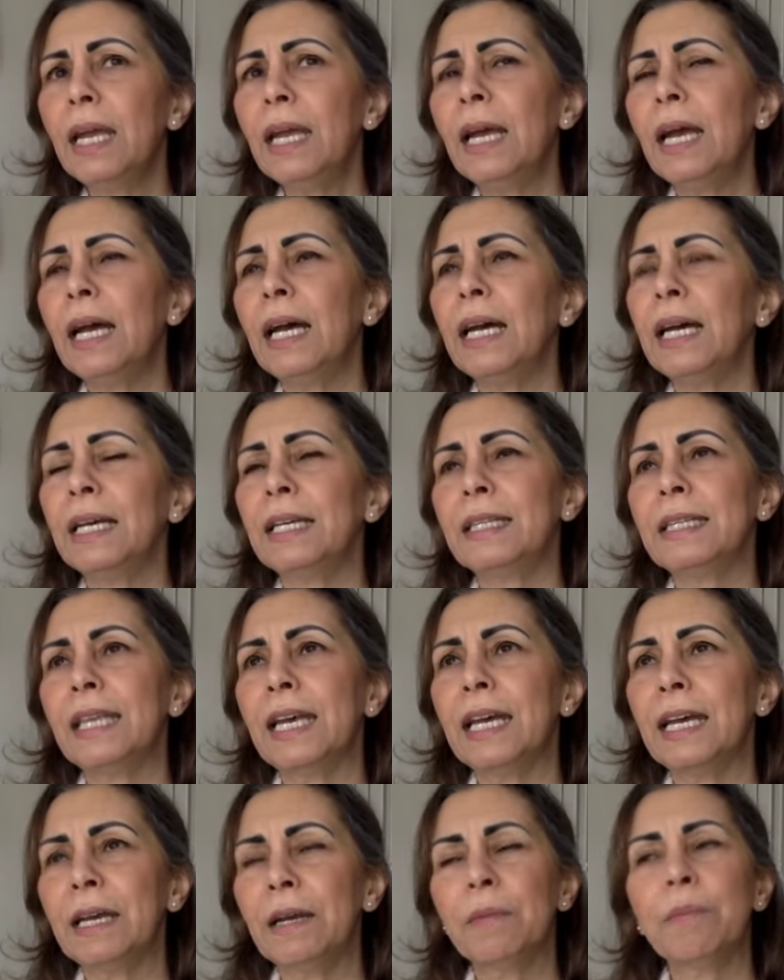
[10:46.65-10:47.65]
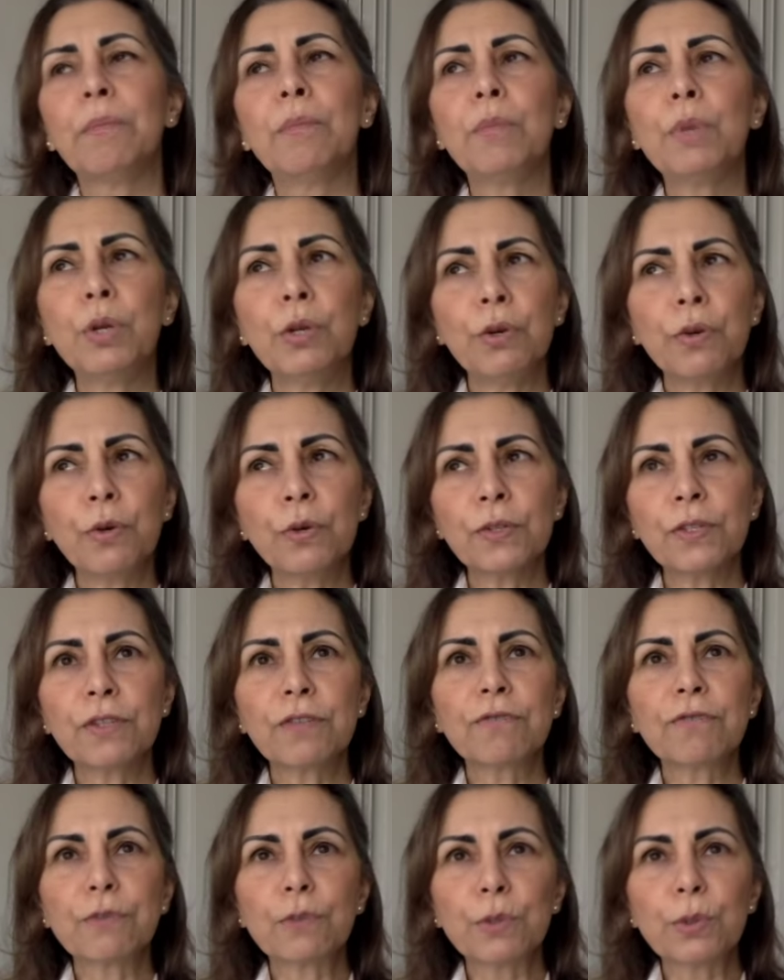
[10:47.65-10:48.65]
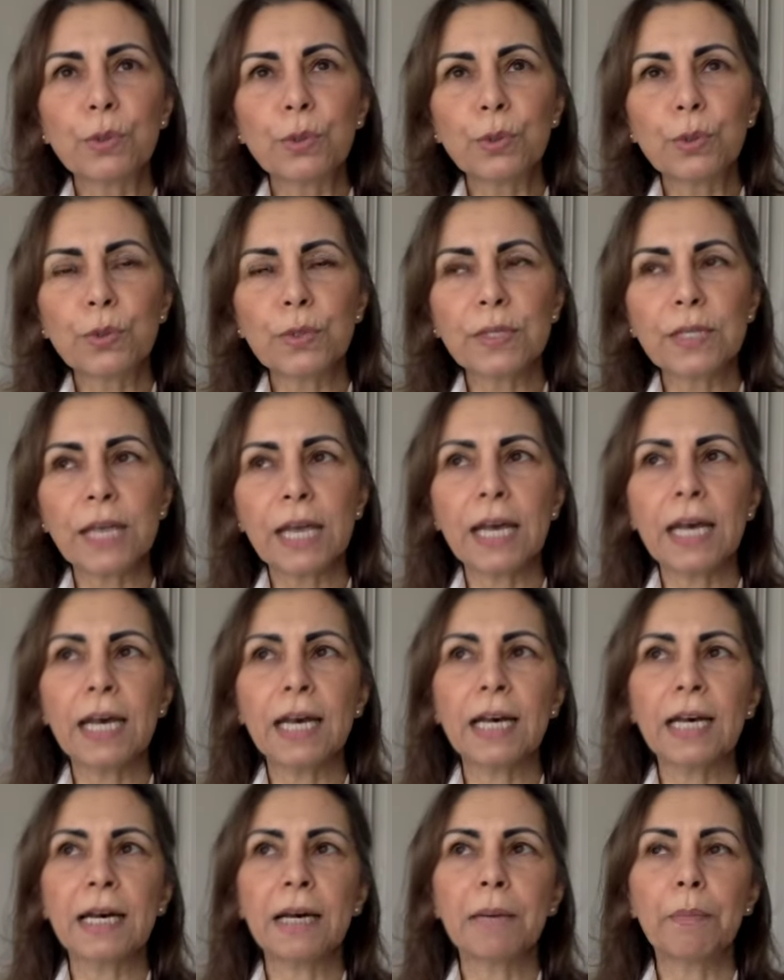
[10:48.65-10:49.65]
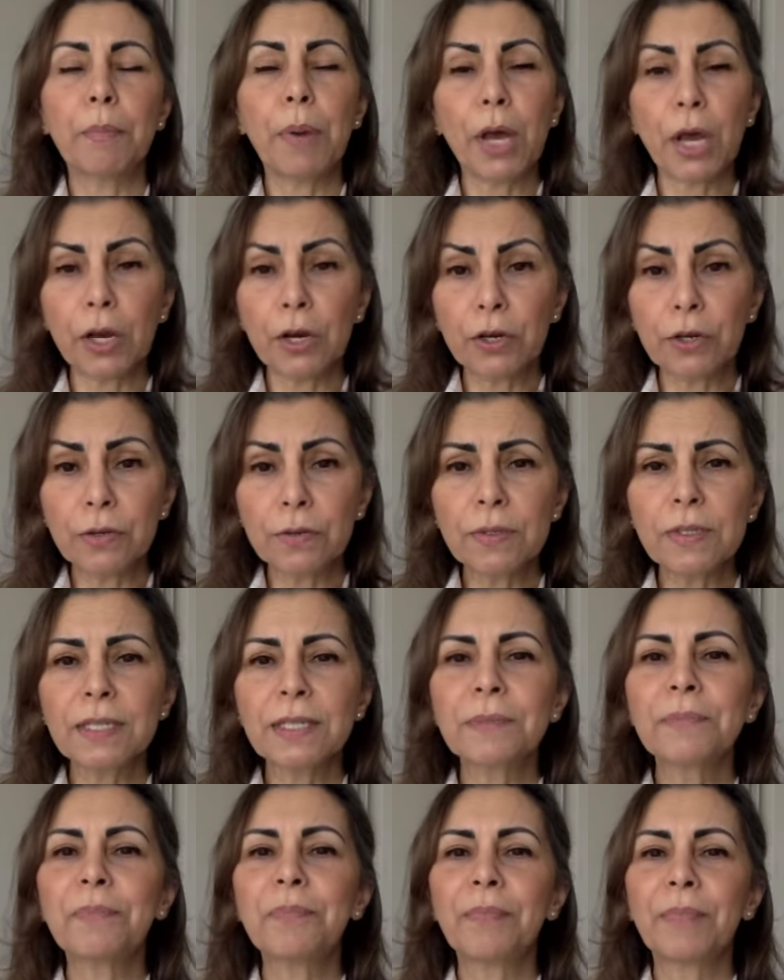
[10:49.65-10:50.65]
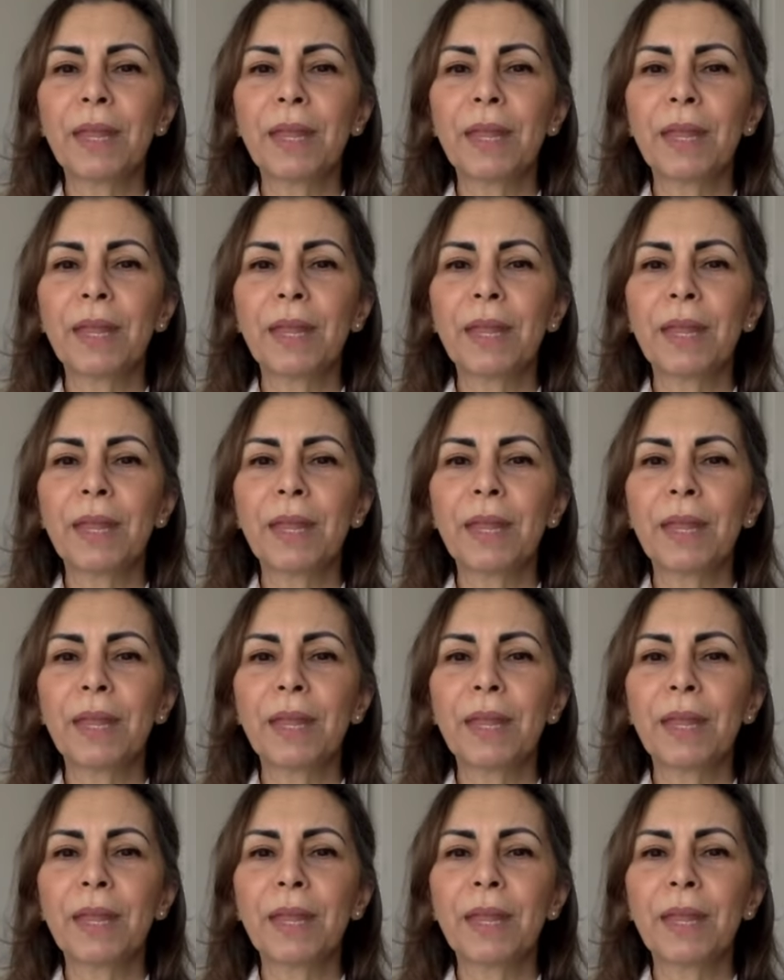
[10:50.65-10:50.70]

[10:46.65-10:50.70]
And Moon also rules pearls,